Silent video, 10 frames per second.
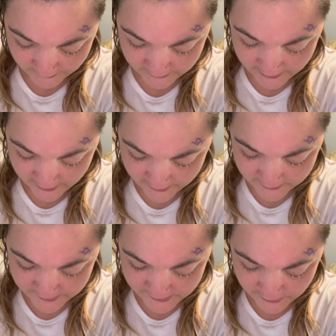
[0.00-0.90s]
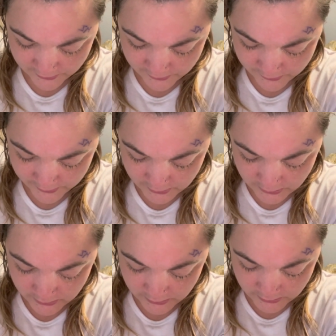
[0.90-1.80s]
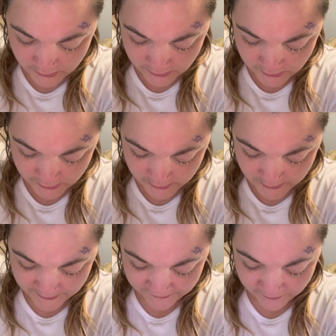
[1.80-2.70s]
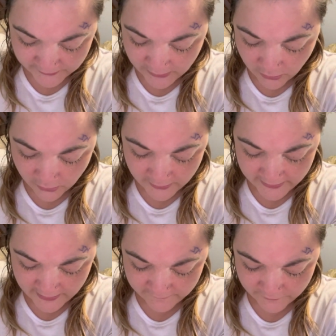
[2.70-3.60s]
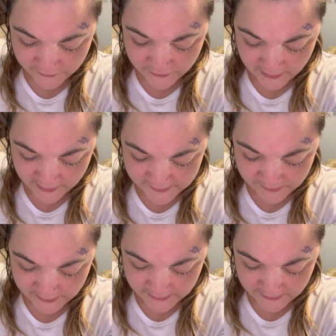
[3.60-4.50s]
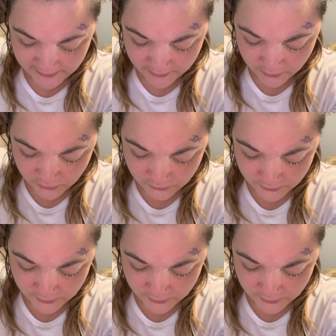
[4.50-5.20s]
yeah, so that's really all I have for you guys right now.